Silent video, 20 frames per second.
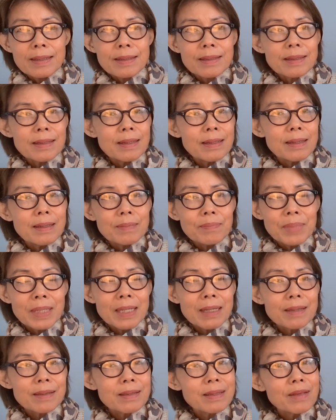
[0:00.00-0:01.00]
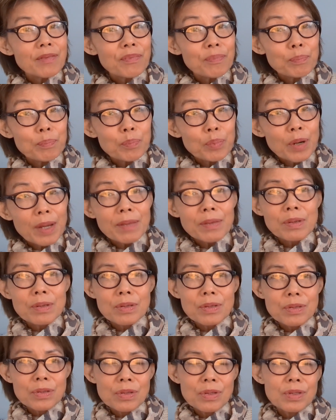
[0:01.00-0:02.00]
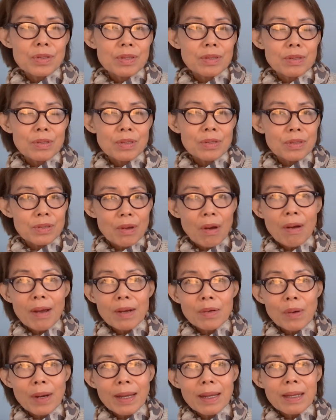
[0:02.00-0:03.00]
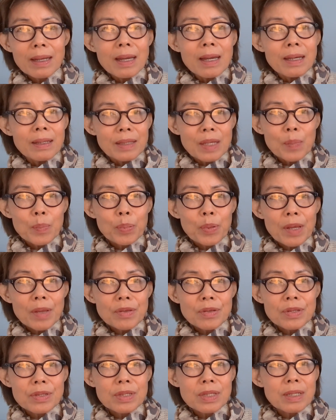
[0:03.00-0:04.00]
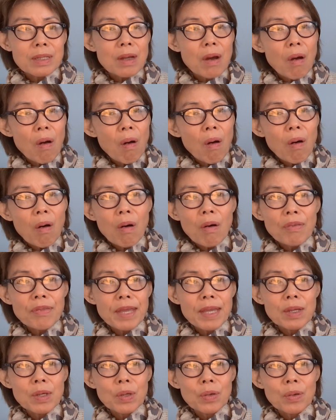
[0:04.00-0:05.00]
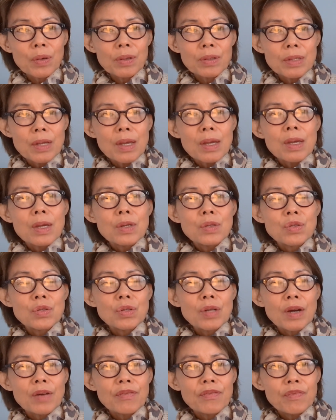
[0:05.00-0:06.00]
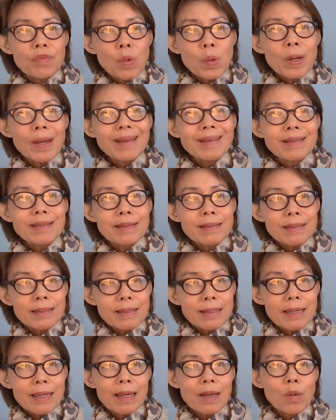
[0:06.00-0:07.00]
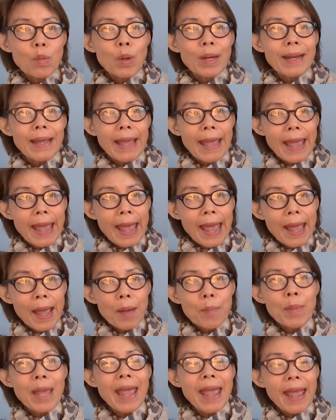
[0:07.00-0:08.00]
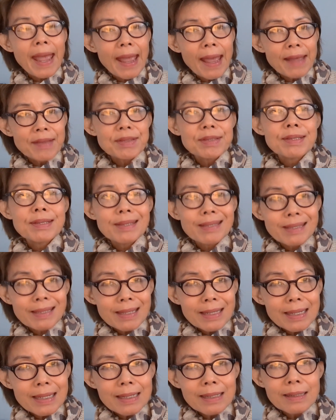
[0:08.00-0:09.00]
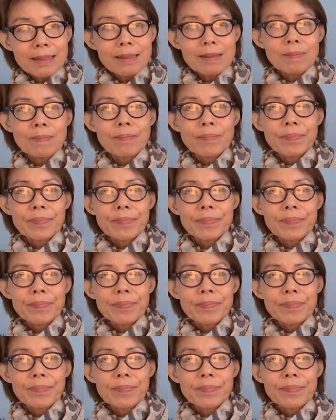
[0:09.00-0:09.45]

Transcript: See, because the brothers, you saw it, right? The brothers did all they could to avoid seeing what Ham had seen.